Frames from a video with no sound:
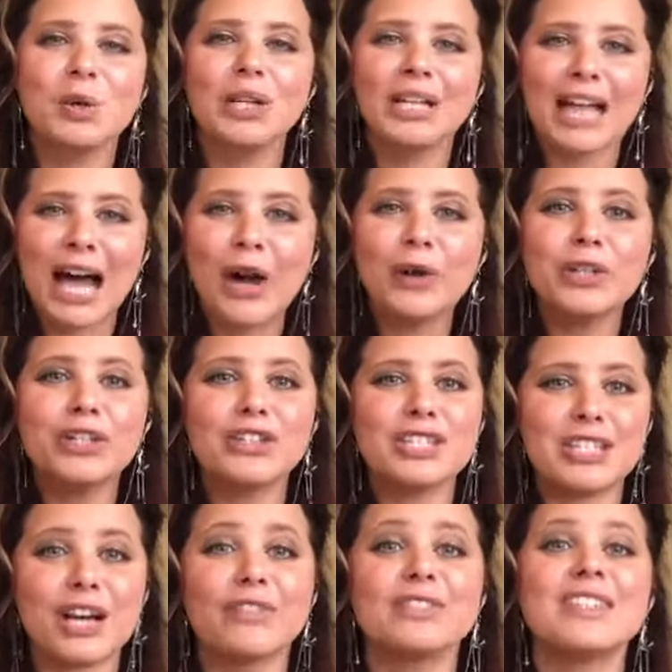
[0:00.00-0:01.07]
So allow
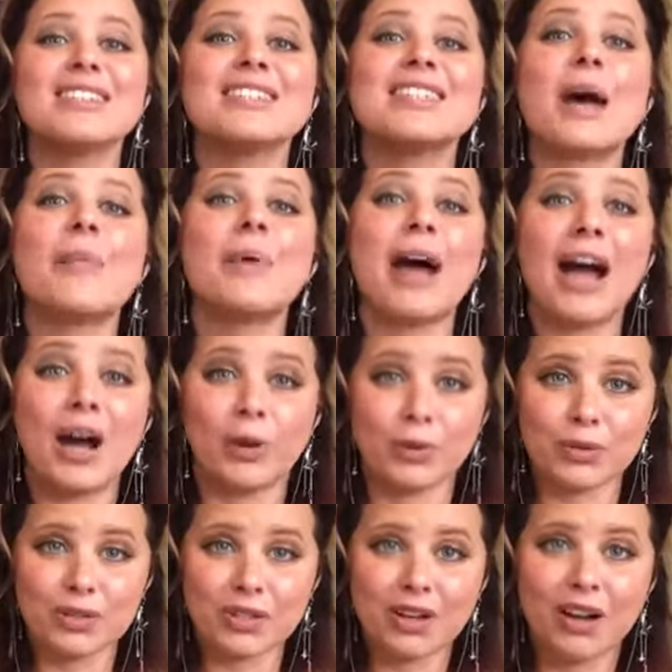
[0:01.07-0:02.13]
yourself to step
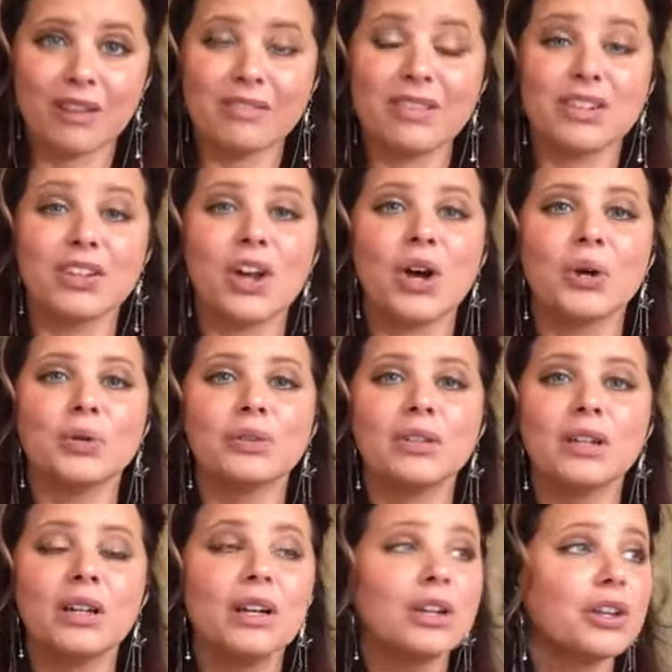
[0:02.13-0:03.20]
out of the
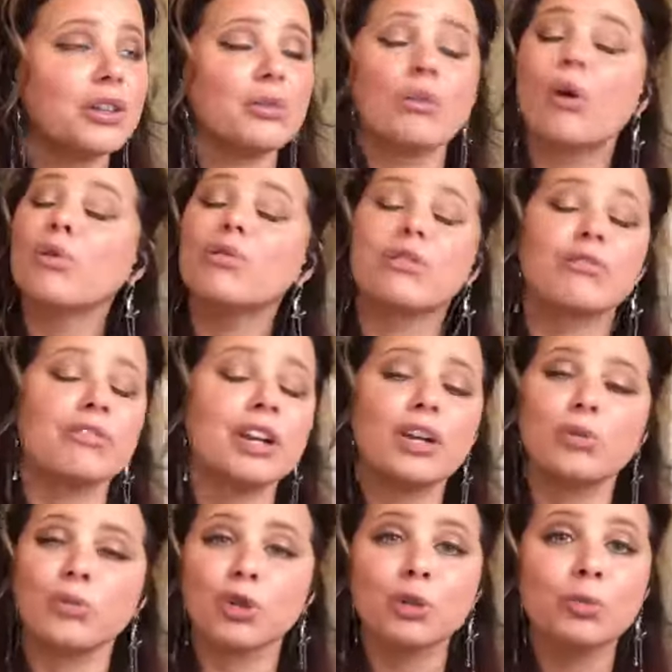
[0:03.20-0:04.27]
known, throw the
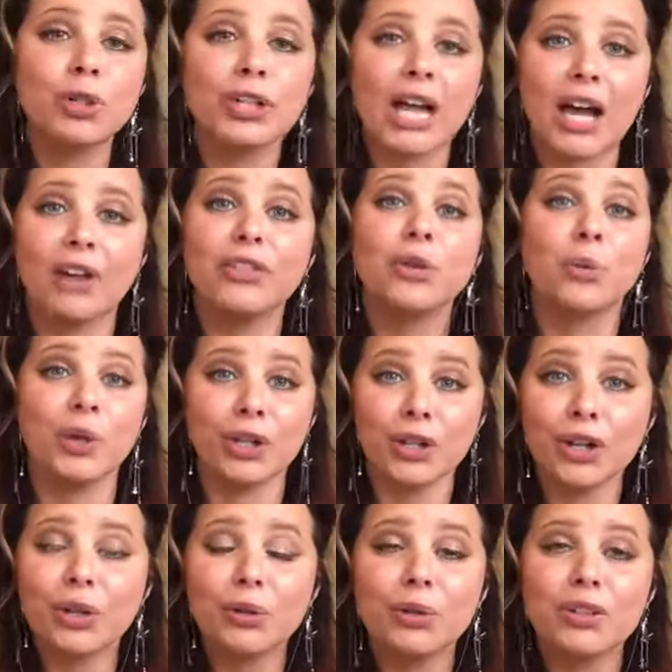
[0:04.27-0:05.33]
freaking rule book out
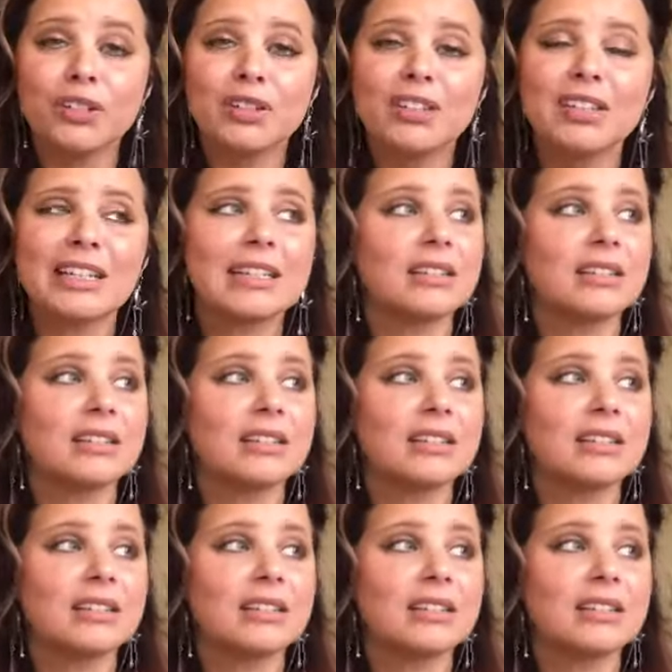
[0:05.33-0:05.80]
the window,